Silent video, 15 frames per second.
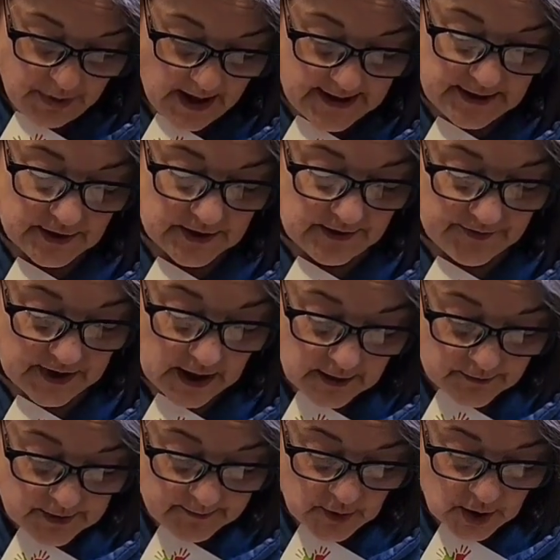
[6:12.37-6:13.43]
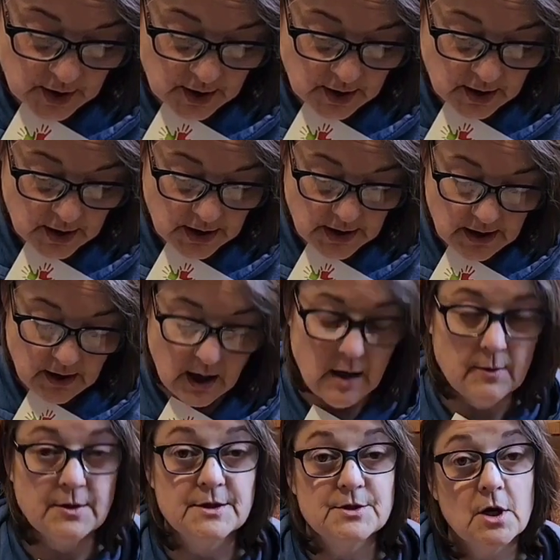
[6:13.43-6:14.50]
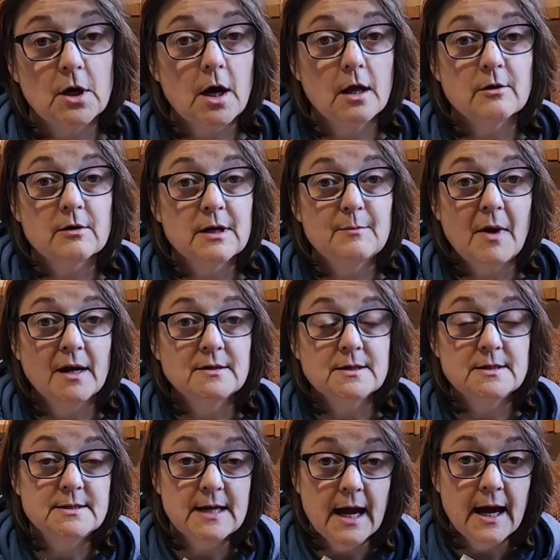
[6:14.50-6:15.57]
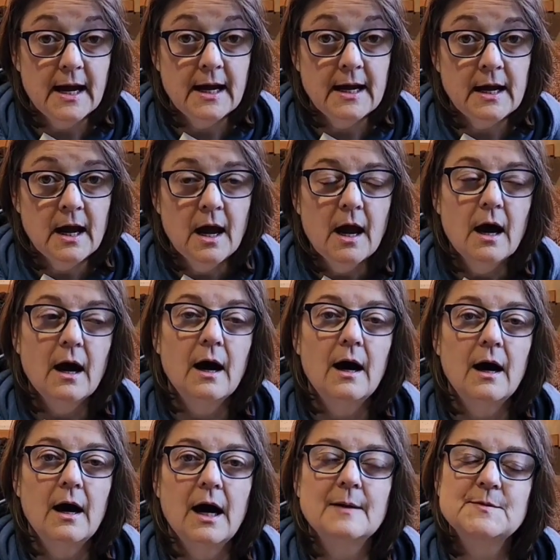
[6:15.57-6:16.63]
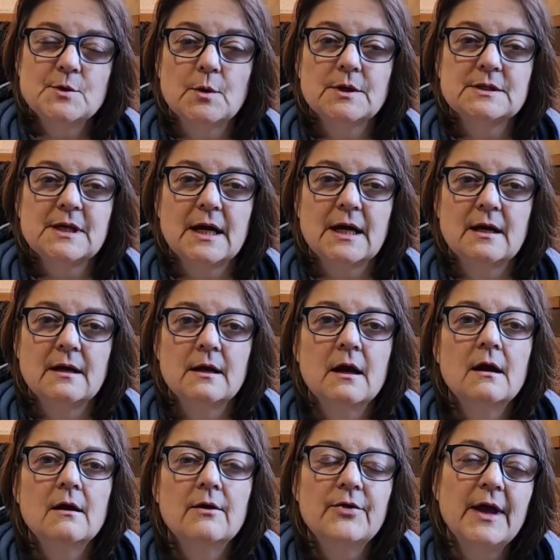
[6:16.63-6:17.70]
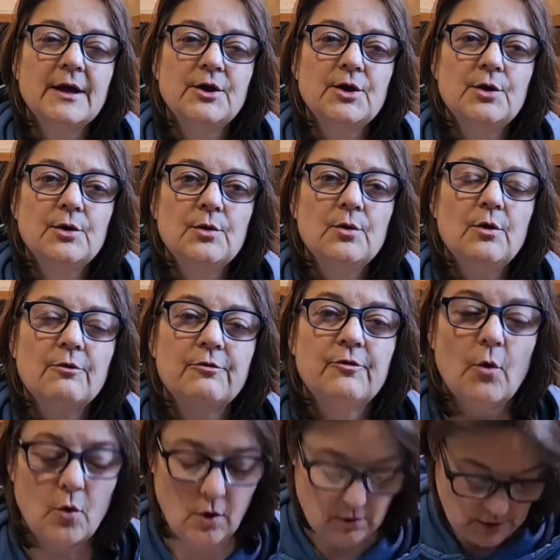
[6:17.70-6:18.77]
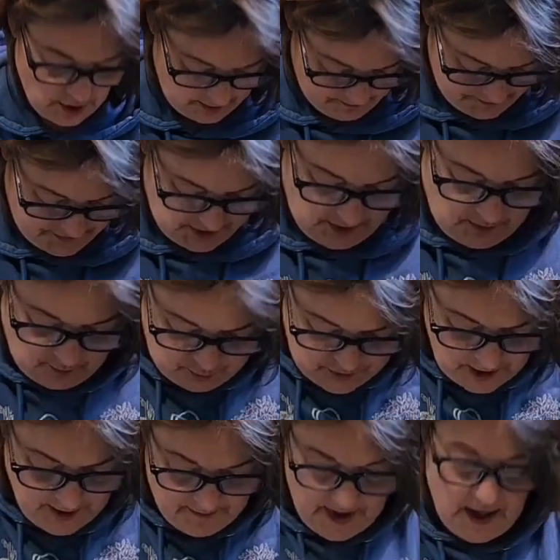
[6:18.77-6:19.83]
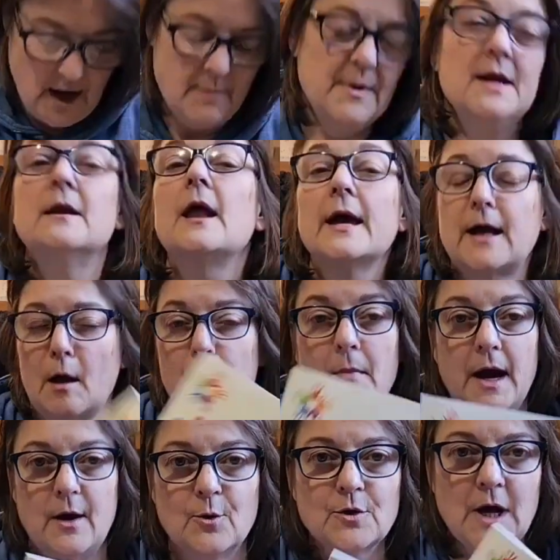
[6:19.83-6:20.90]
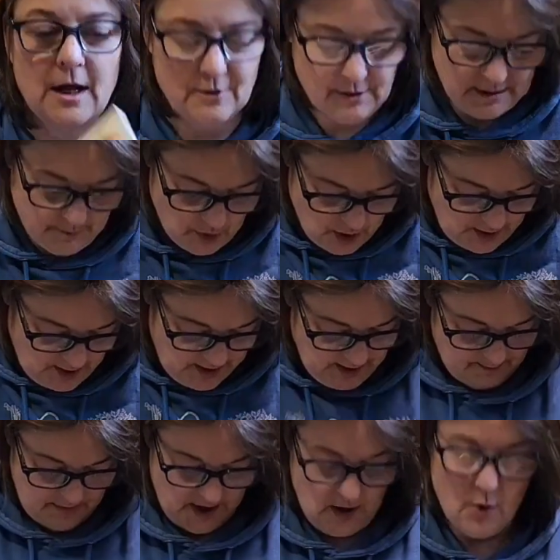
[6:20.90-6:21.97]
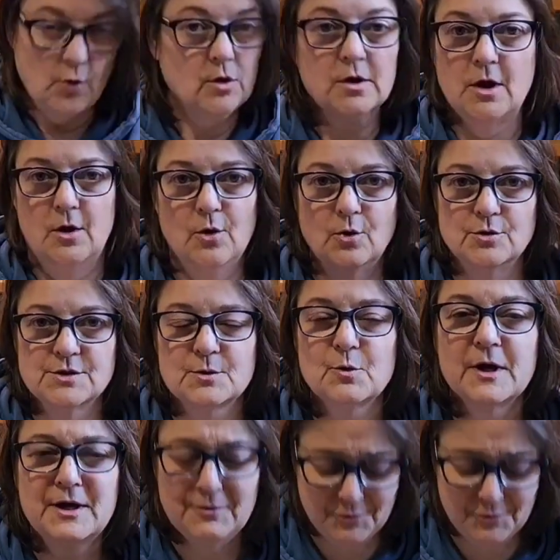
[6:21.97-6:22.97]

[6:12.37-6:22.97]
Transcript: Buy yourself a coloring book. I'm going to start coloring in mine today. I'm so excited. Thank you for, look at me. I'm in like my own coloring book in my own clothes.